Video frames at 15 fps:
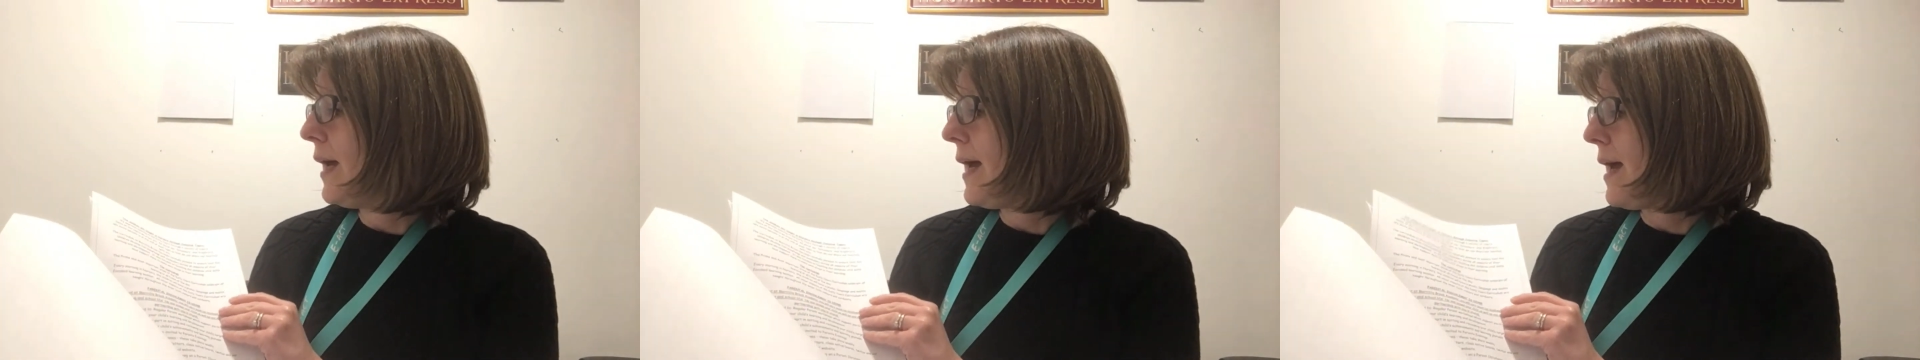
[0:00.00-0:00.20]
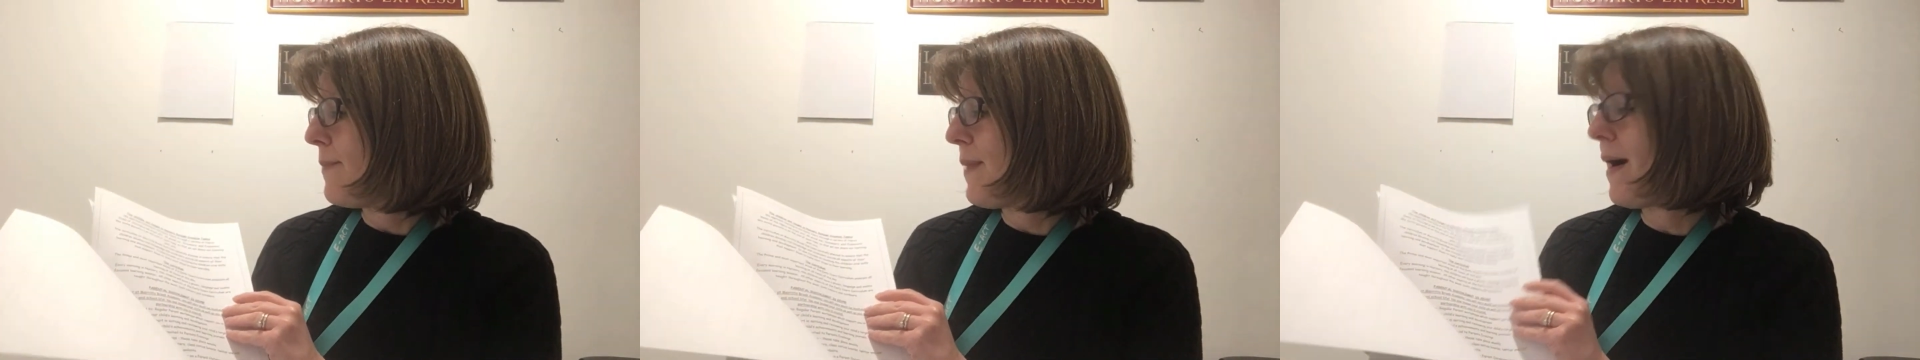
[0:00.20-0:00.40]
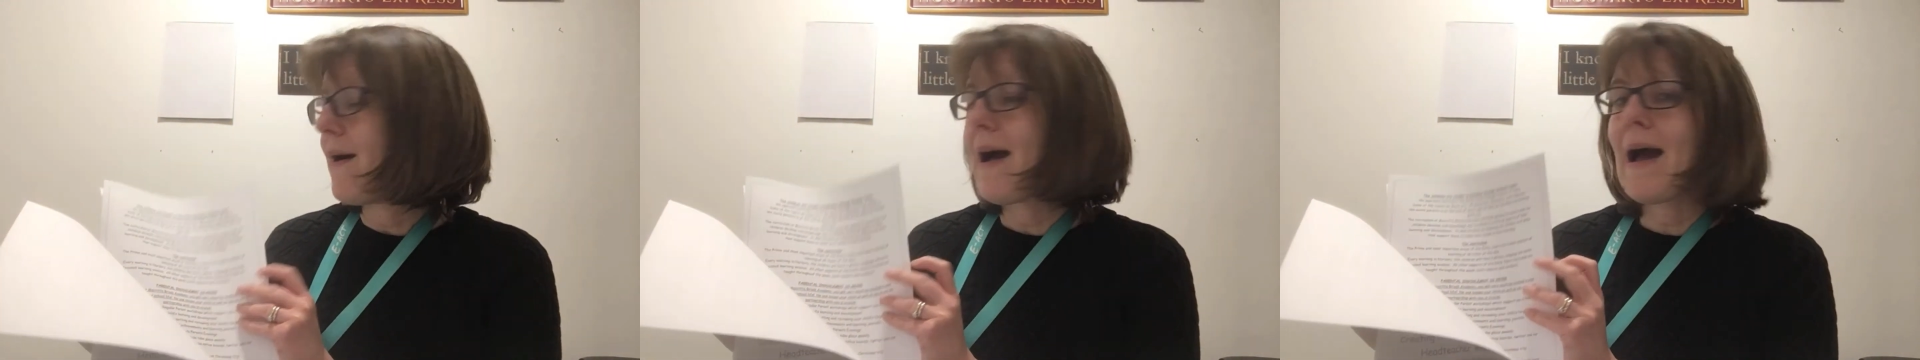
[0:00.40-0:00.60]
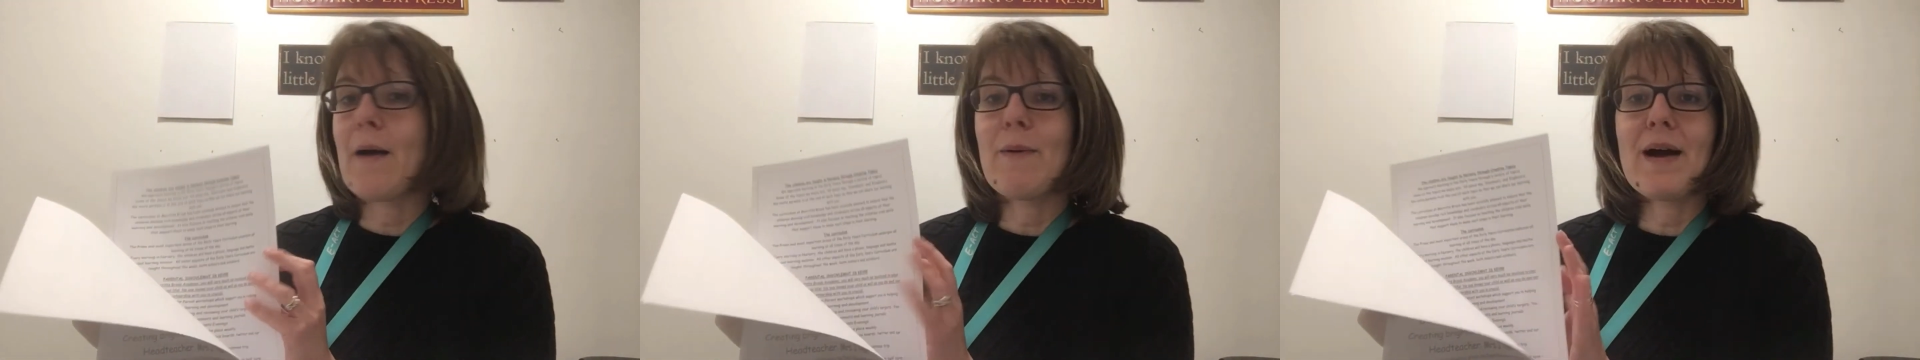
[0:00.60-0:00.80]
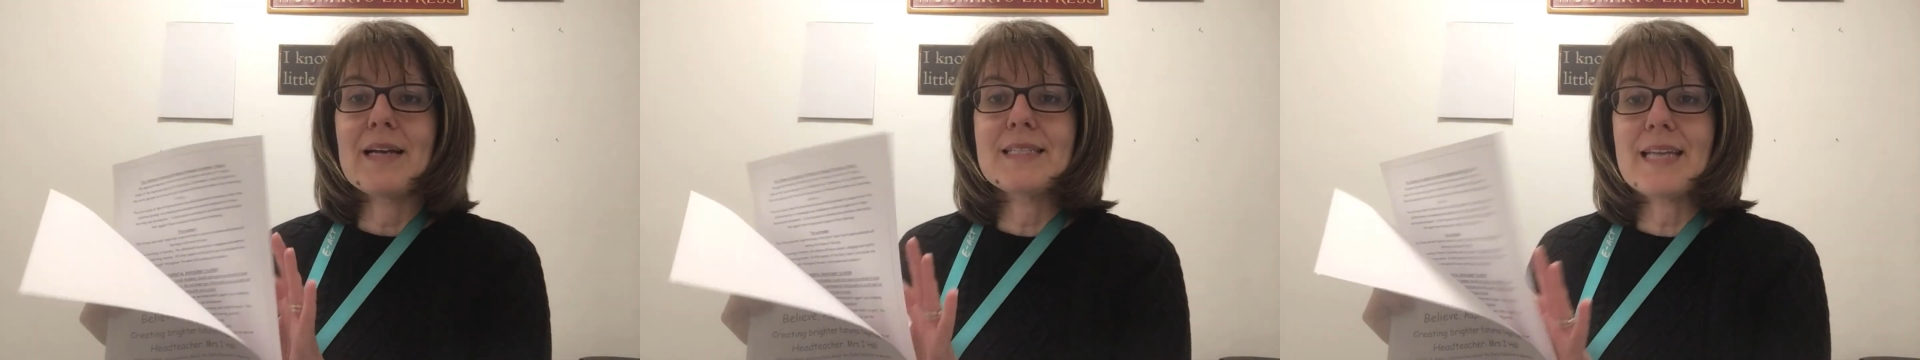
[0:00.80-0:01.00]
about how
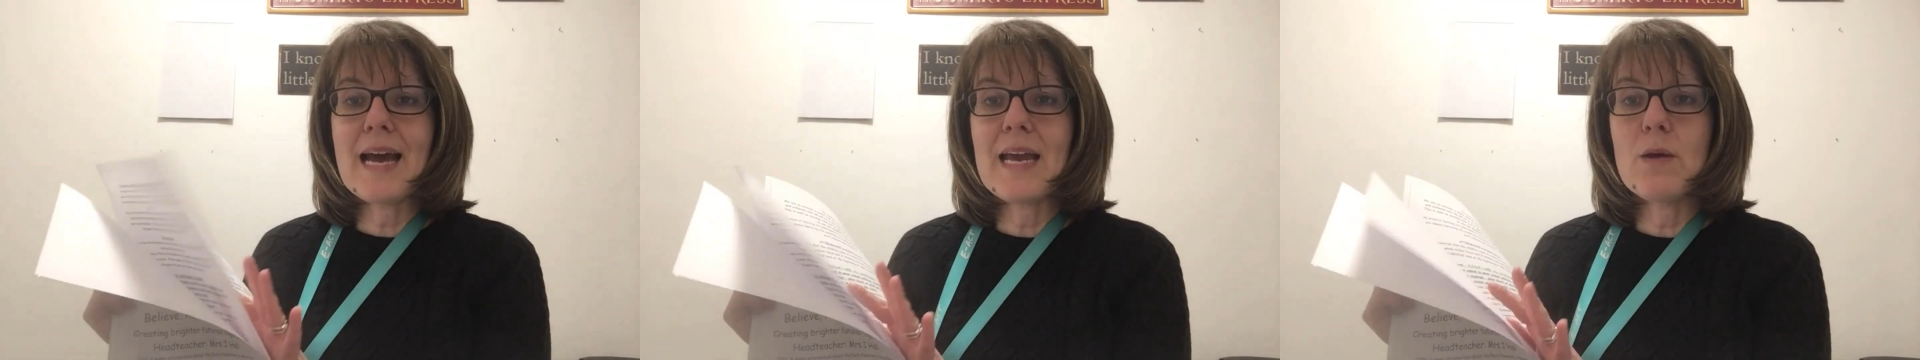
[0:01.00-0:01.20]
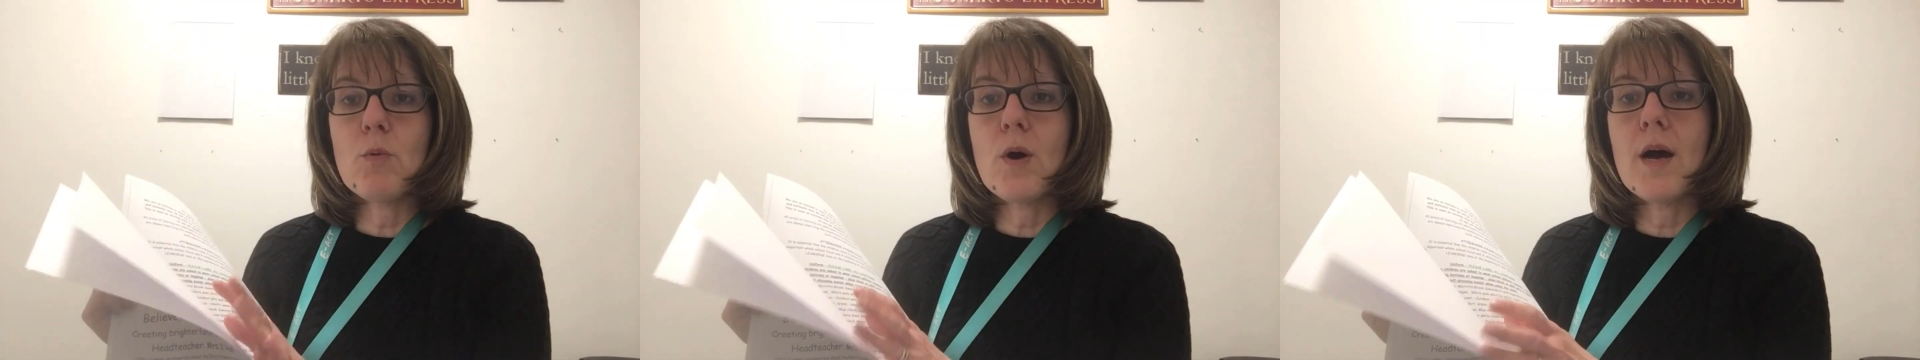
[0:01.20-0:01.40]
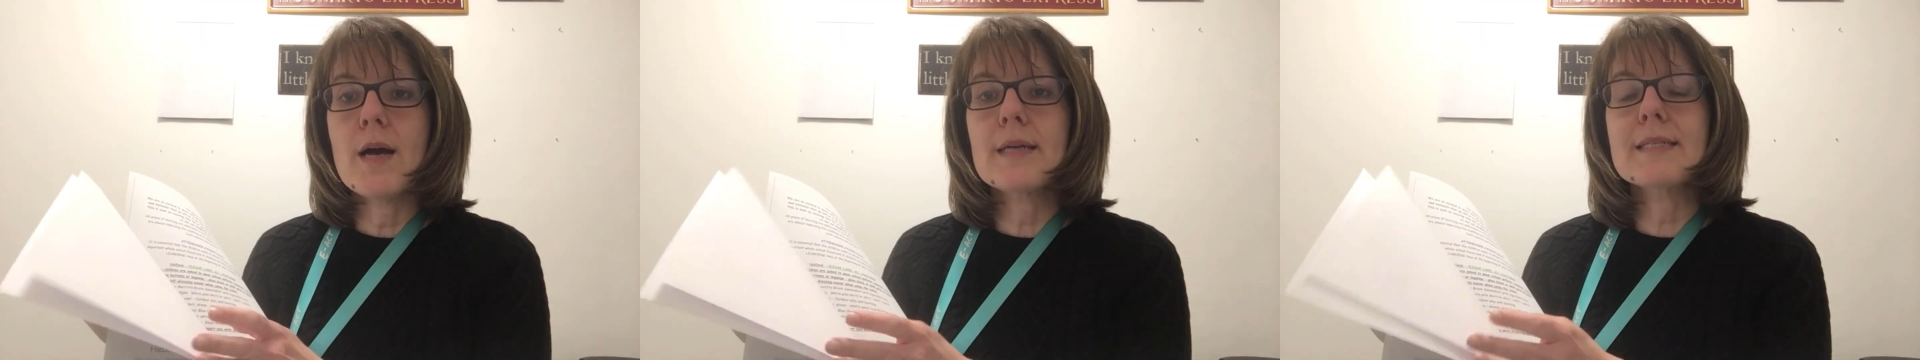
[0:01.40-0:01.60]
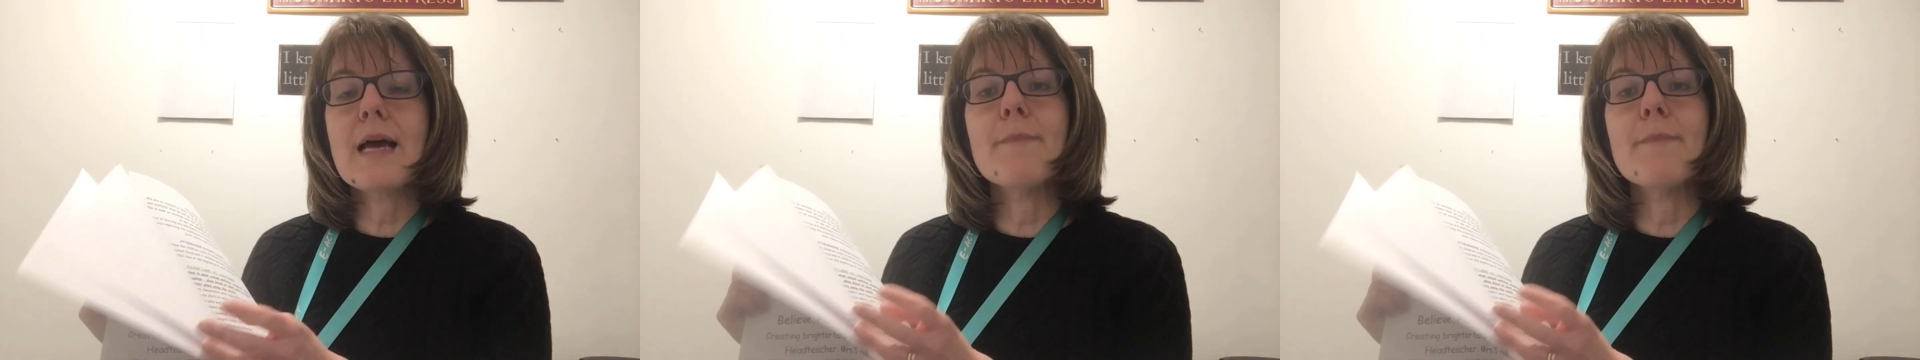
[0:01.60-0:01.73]
our day works,